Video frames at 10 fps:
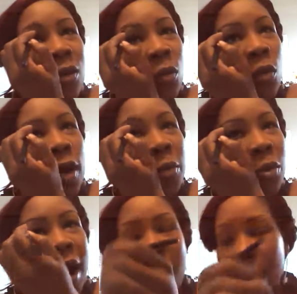one
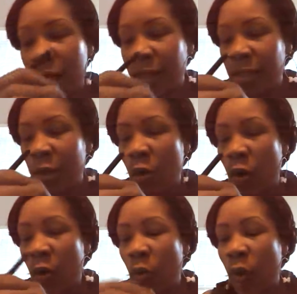brow that's
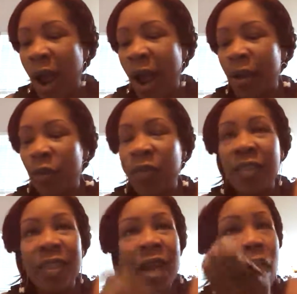lower or higher
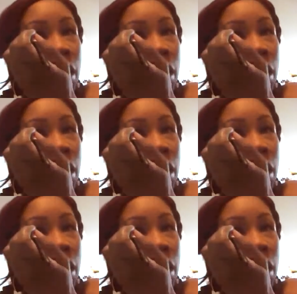than the